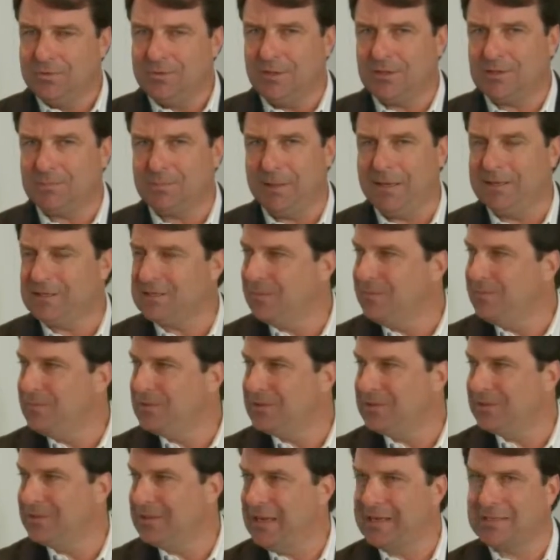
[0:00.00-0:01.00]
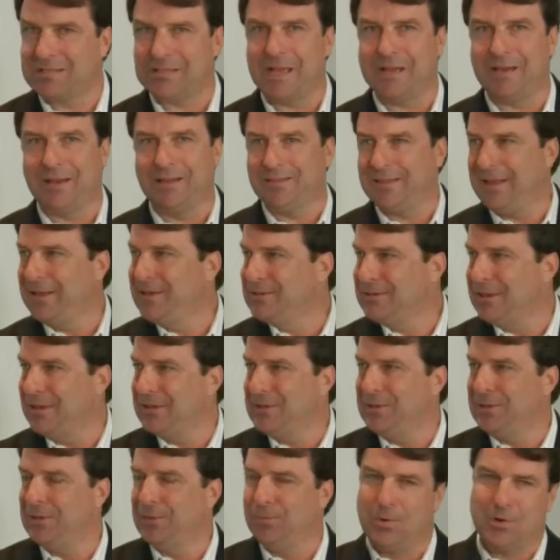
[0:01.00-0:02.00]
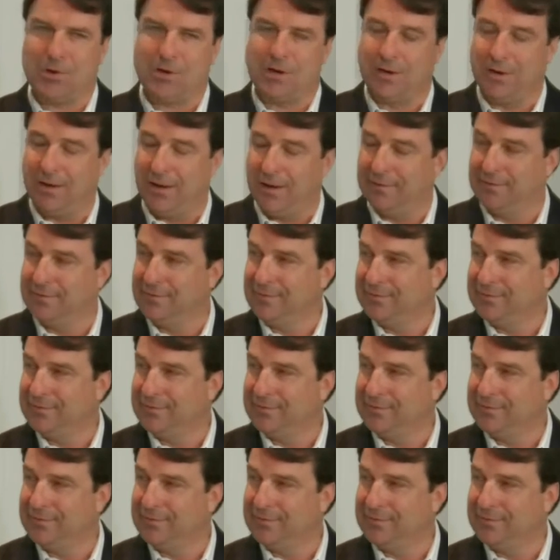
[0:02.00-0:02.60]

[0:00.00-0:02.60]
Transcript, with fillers: explain some exciting things that you're working on.